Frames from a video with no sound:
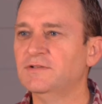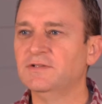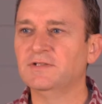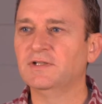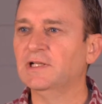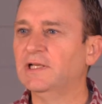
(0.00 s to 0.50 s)

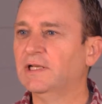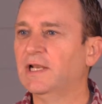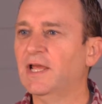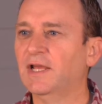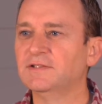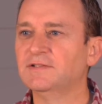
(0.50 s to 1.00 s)
just click
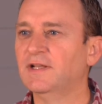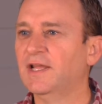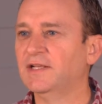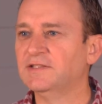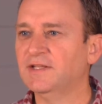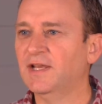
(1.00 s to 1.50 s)
next, the
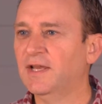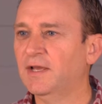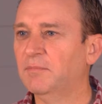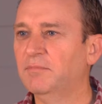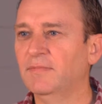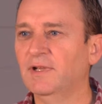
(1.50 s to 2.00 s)
next
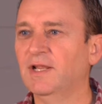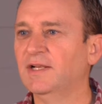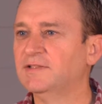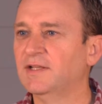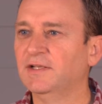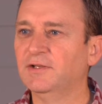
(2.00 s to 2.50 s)
tab, the
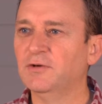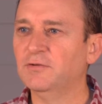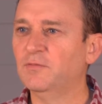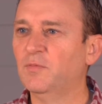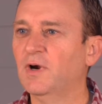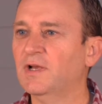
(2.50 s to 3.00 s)
next thing you know,
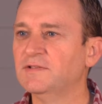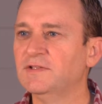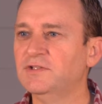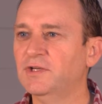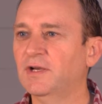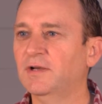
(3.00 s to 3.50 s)
you've priced the
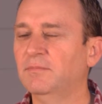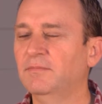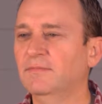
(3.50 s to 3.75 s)
job.